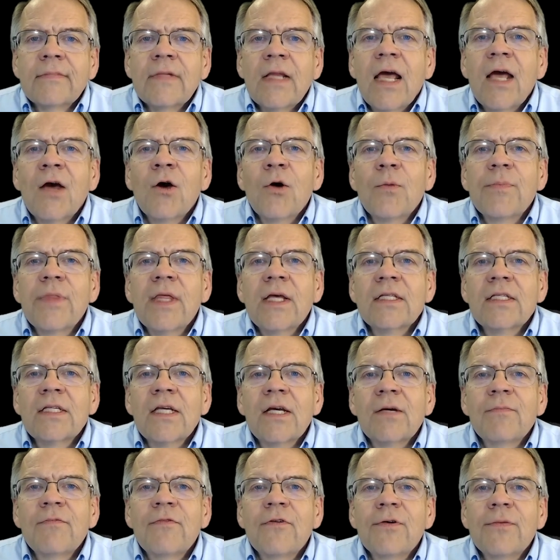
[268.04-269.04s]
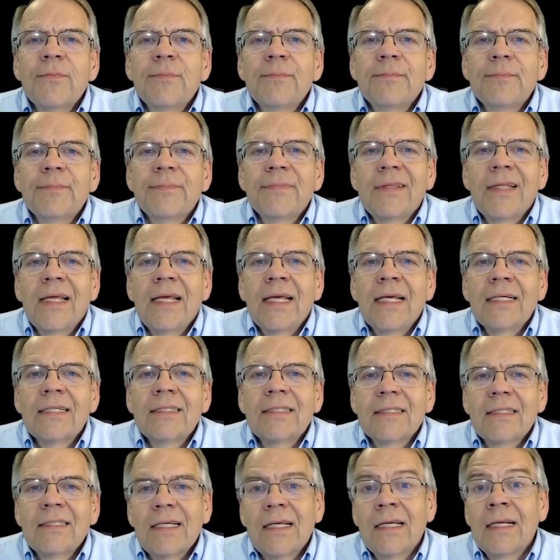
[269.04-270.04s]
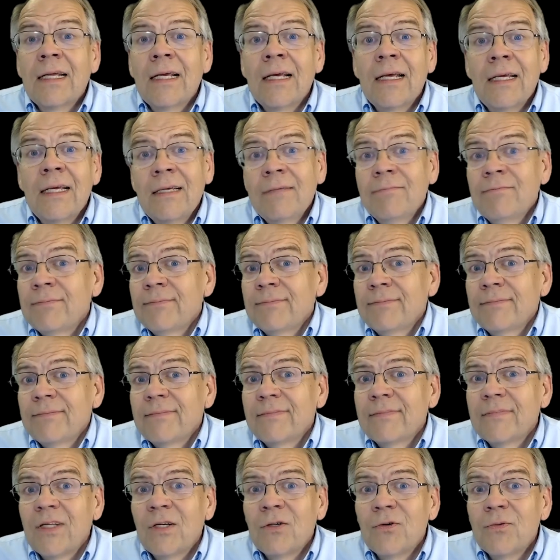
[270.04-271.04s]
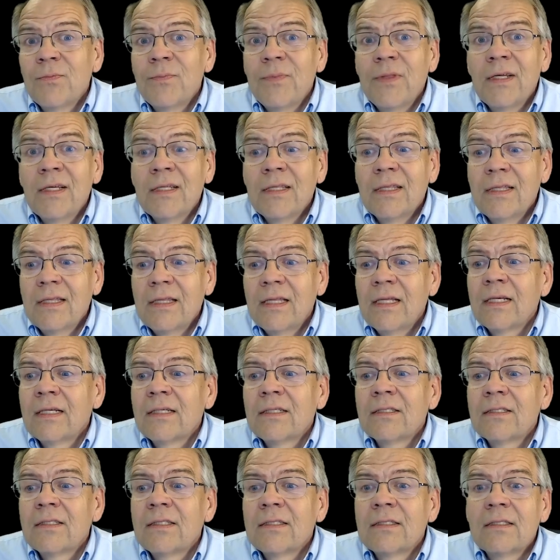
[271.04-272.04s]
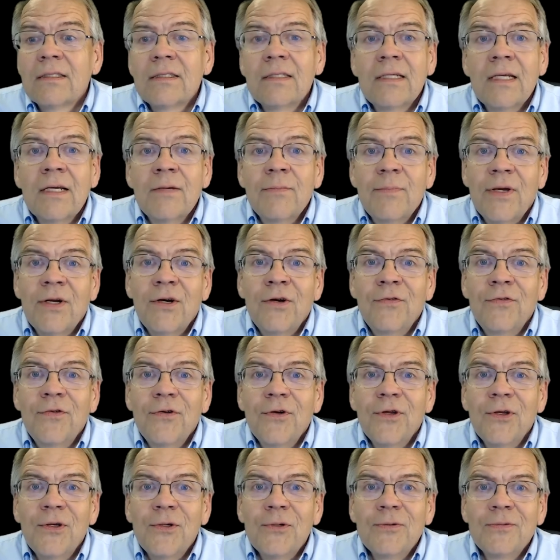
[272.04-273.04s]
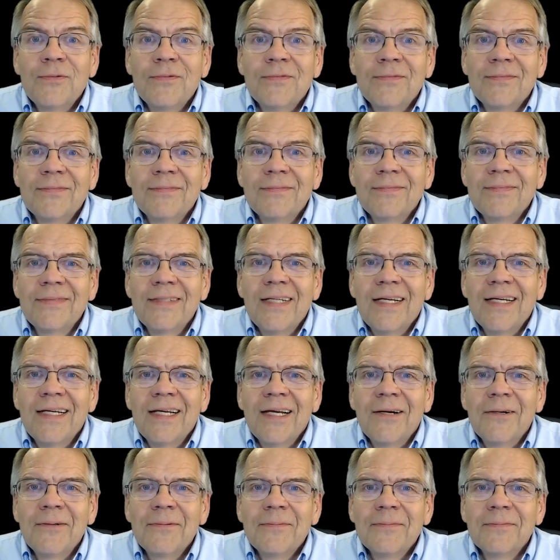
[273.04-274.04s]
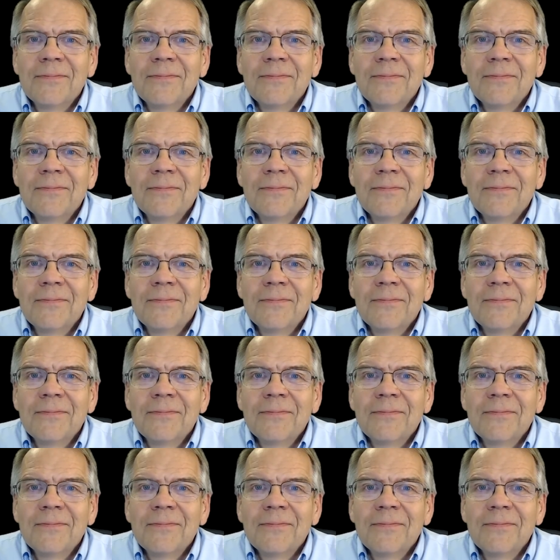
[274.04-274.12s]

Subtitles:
I hope that's helpful. Thanks, and I hope that things get better for you. Take care.